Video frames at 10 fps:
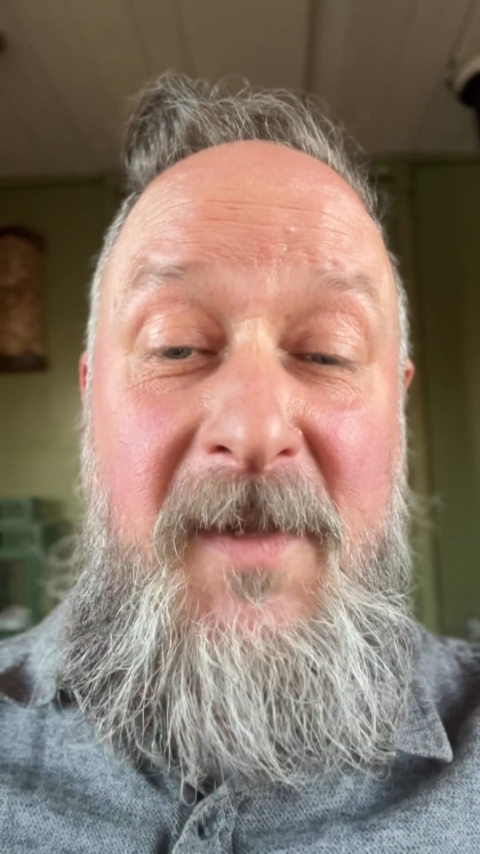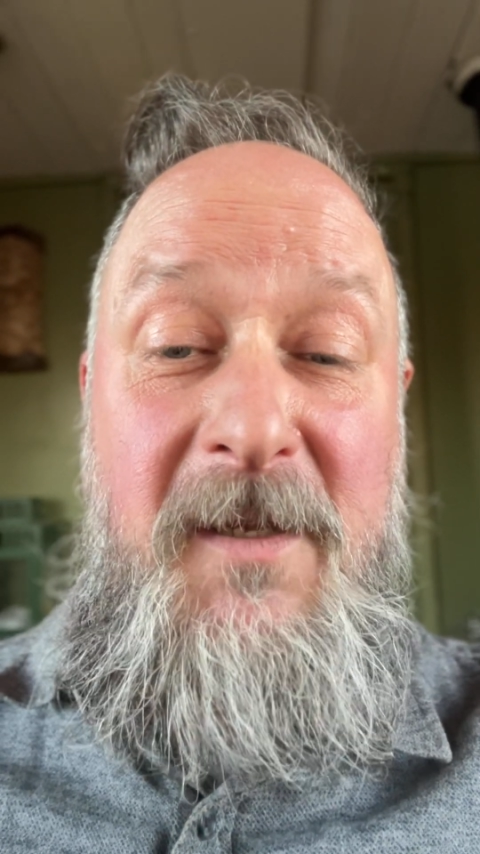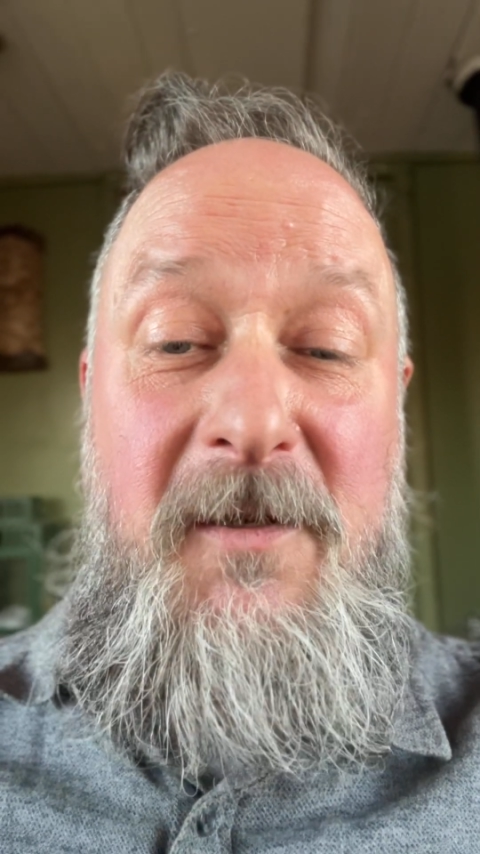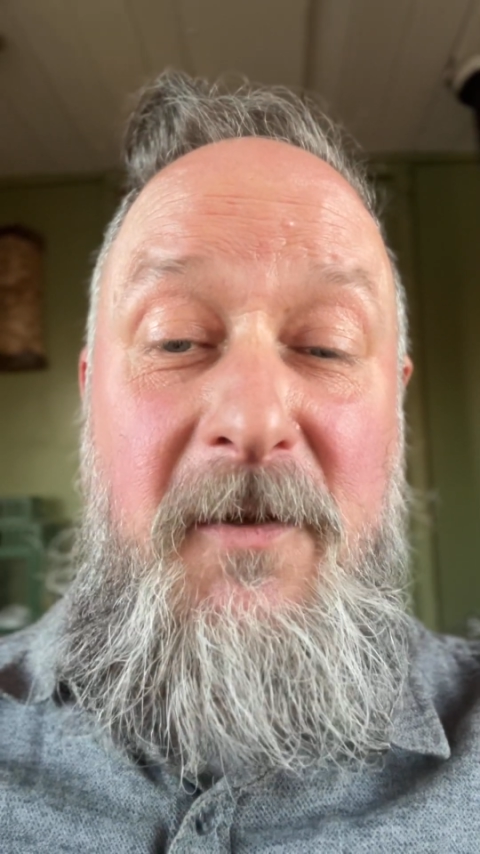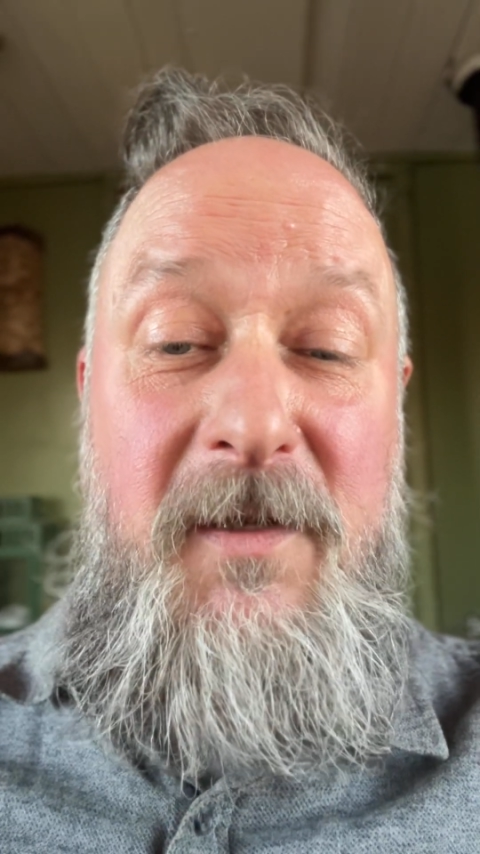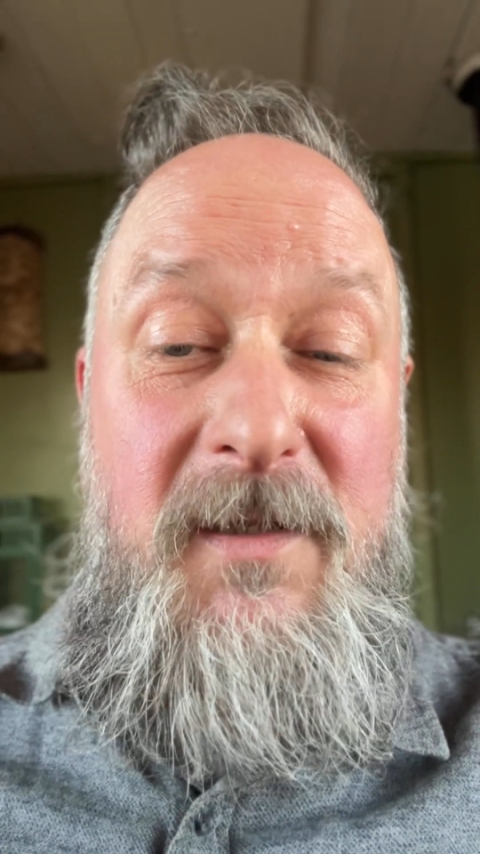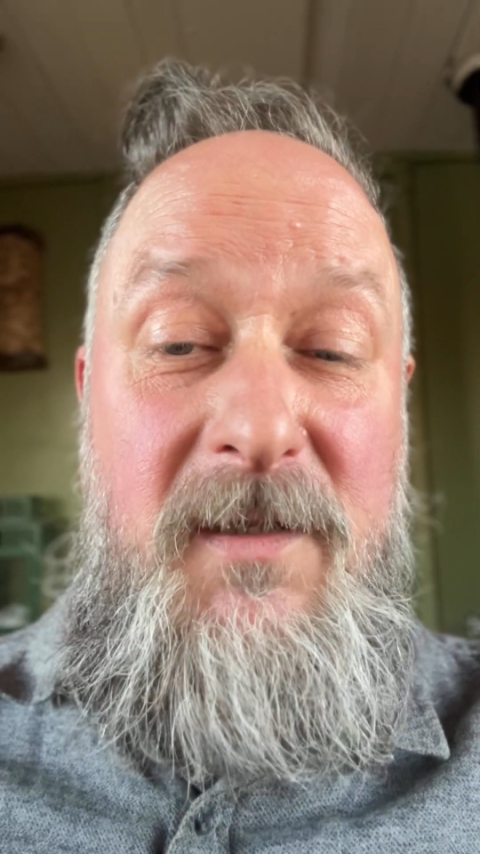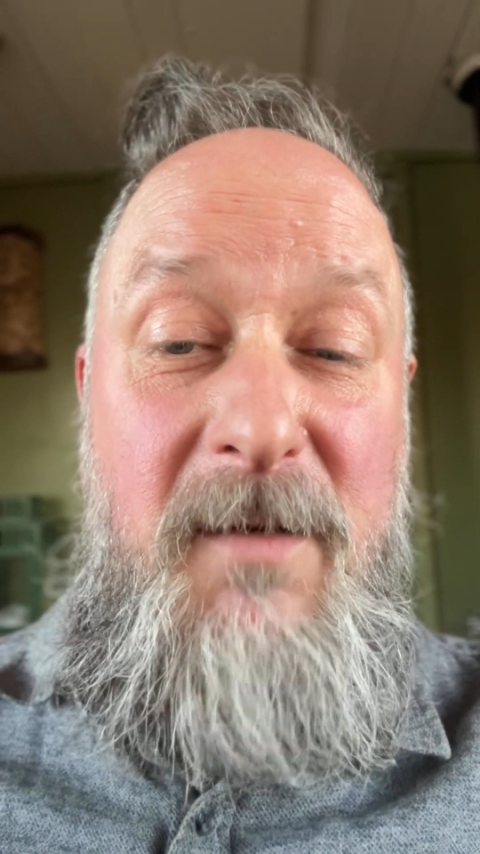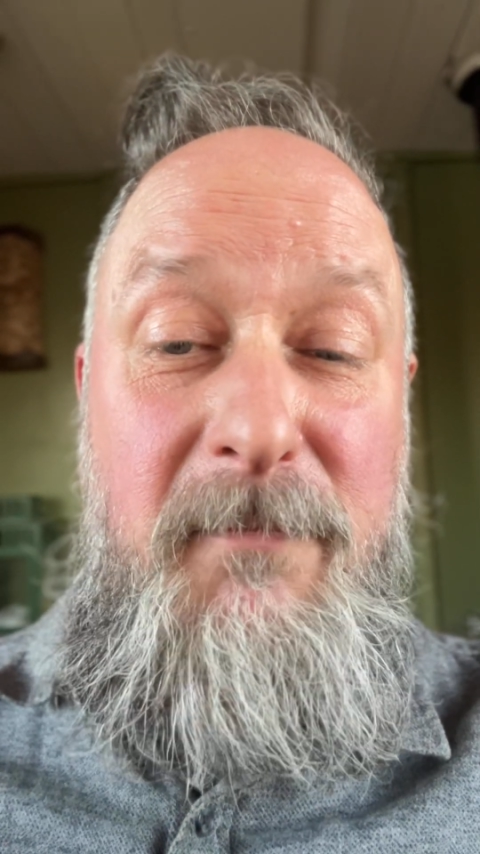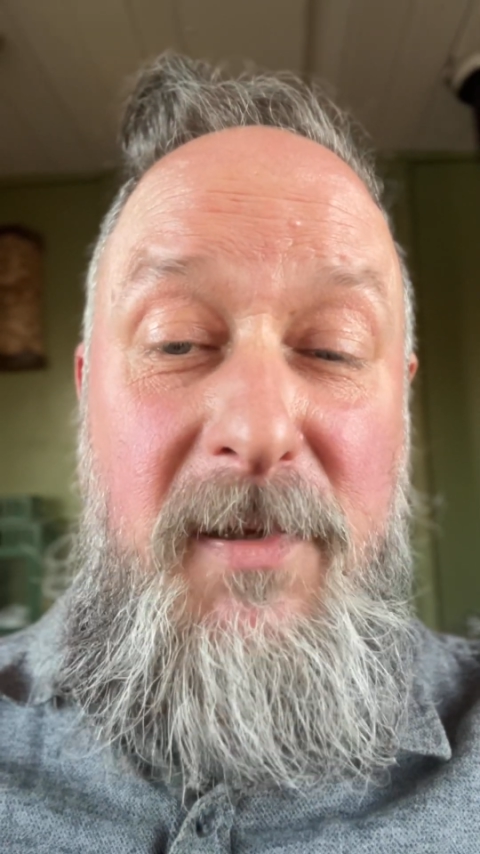The
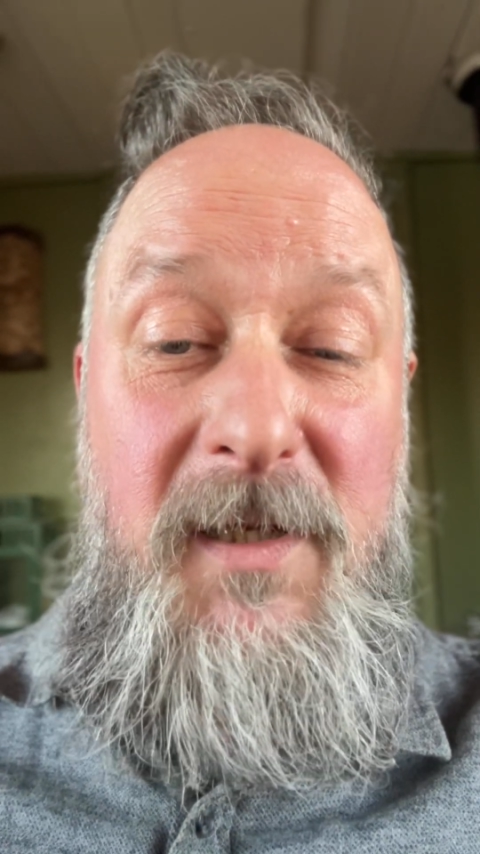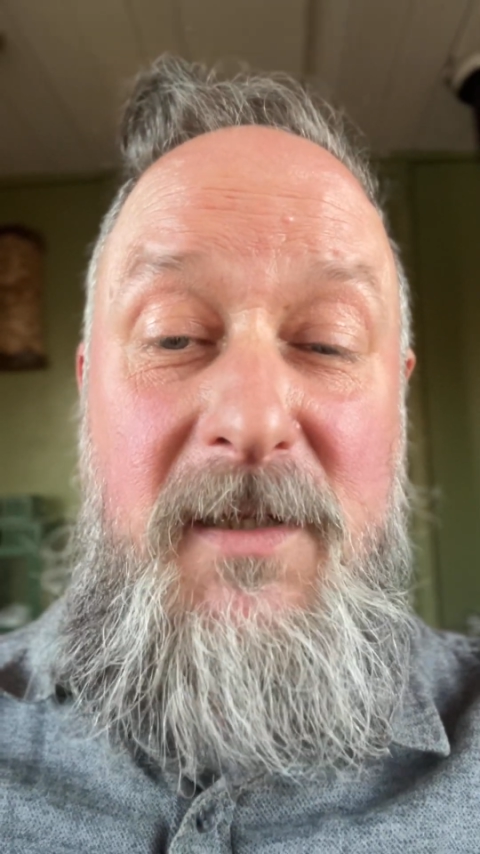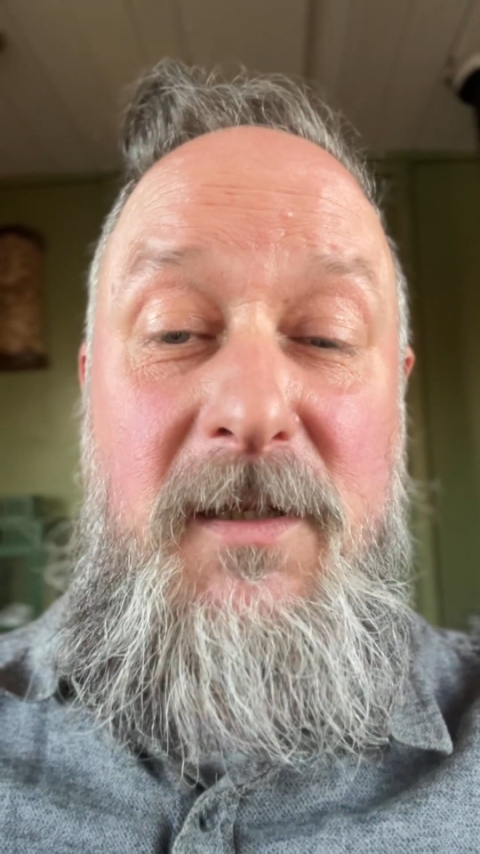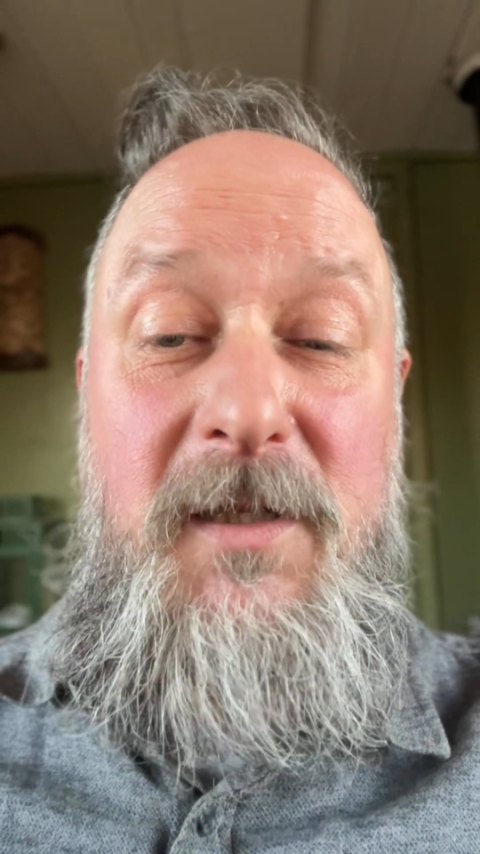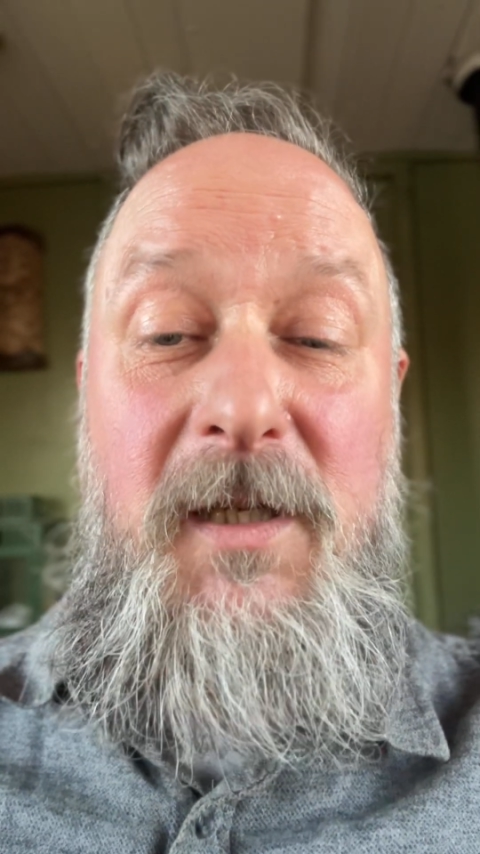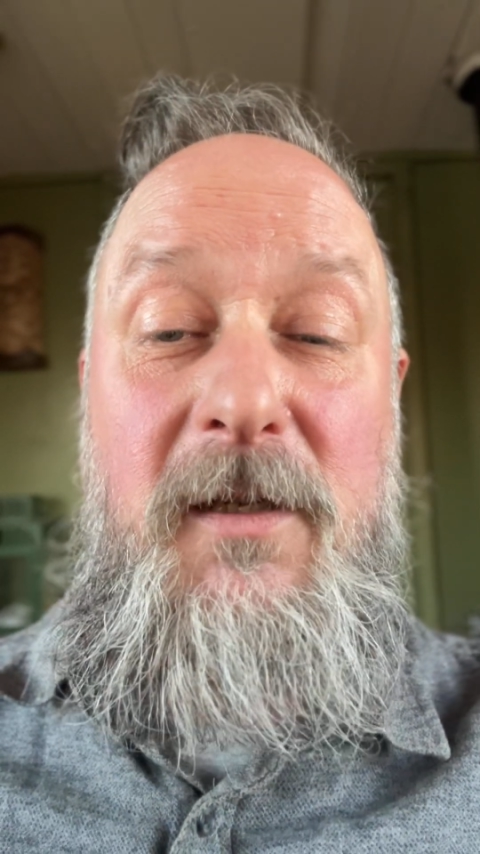simplicity